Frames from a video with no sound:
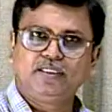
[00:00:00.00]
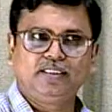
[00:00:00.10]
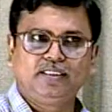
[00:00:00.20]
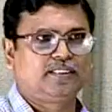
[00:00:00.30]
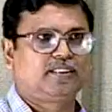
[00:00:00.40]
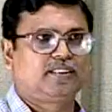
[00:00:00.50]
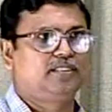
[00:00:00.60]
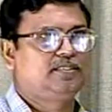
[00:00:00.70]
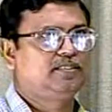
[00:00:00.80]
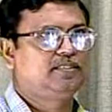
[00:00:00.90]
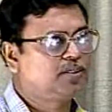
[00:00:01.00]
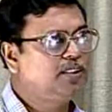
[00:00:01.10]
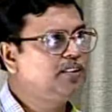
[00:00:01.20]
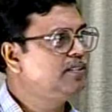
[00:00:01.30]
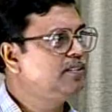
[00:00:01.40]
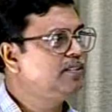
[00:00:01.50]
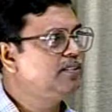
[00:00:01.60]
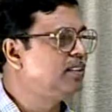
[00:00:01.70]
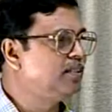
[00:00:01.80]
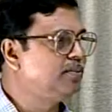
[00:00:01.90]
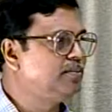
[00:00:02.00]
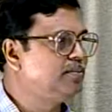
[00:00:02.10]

in the next class. Okay, thank you.